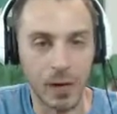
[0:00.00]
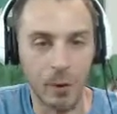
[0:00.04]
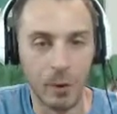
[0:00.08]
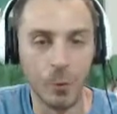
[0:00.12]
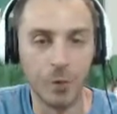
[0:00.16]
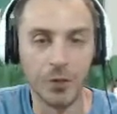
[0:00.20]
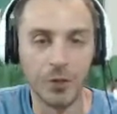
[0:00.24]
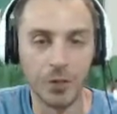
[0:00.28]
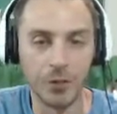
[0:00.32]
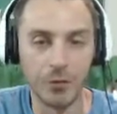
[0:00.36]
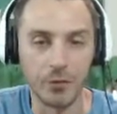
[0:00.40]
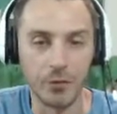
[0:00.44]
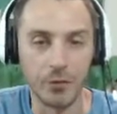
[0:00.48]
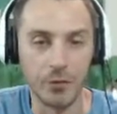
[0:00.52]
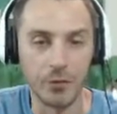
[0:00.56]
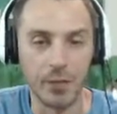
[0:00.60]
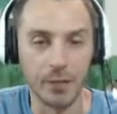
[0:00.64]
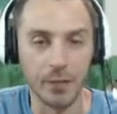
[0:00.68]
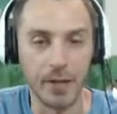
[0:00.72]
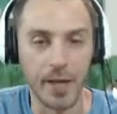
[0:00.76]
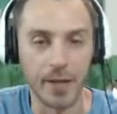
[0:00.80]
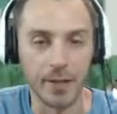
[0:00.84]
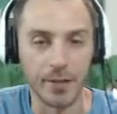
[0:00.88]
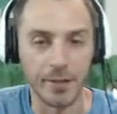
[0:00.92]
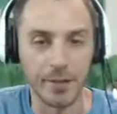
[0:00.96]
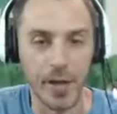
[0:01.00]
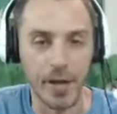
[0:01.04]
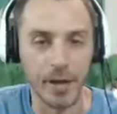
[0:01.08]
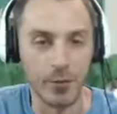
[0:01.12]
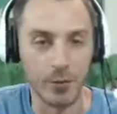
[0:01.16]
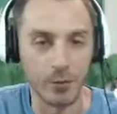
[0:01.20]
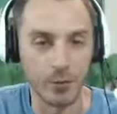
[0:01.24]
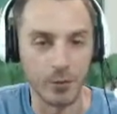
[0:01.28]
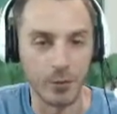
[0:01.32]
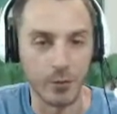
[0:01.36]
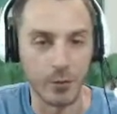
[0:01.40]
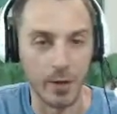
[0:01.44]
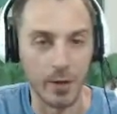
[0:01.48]
I wonder if using that
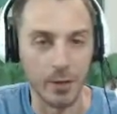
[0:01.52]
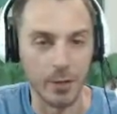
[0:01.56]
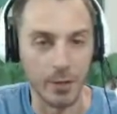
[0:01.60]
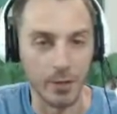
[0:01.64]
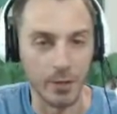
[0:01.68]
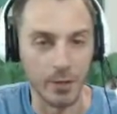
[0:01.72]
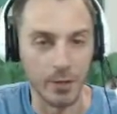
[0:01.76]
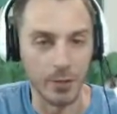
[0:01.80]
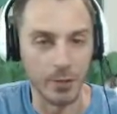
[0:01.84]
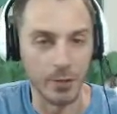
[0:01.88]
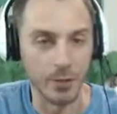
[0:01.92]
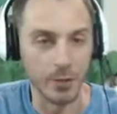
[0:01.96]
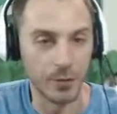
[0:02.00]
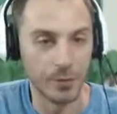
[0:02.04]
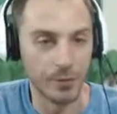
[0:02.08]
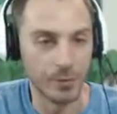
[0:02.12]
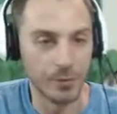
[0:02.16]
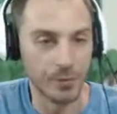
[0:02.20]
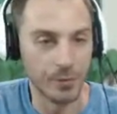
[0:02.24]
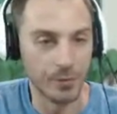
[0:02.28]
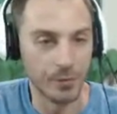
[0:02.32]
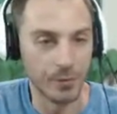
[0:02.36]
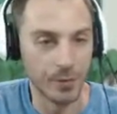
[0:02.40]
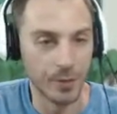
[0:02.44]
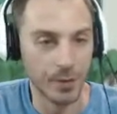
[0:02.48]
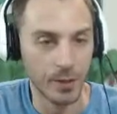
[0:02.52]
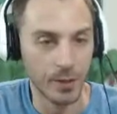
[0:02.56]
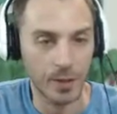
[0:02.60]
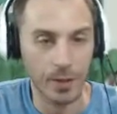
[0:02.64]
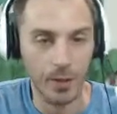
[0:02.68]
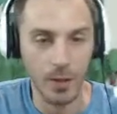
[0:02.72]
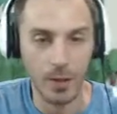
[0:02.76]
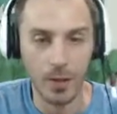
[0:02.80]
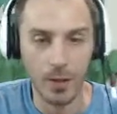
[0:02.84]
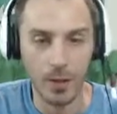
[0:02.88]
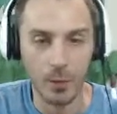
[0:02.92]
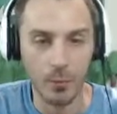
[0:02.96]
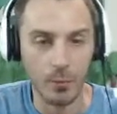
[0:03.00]
attack was the right thing to do.
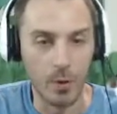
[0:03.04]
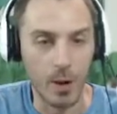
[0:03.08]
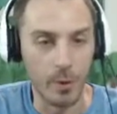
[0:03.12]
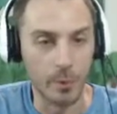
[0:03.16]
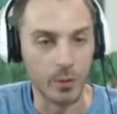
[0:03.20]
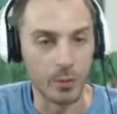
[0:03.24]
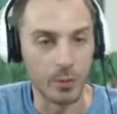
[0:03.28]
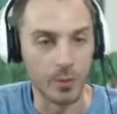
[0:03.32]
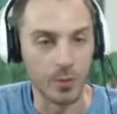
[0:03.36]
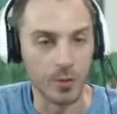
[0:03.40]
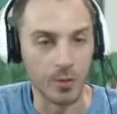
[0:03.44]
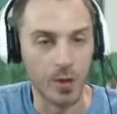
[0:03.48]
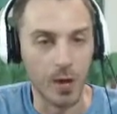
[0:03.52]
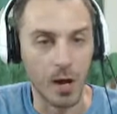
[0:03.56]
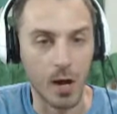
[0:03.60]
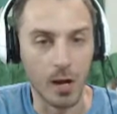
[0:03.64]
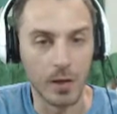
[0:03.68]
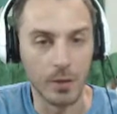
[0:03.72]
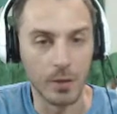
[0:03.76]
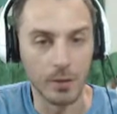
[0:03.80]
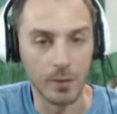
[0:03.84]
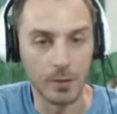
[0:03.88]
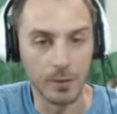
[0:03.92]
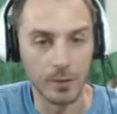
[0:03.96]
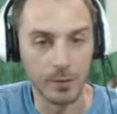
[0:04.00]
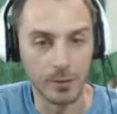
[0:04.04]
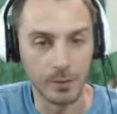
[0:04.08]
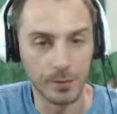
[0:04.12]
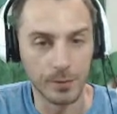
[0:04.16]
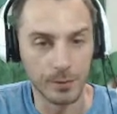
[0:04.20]
Probably was not.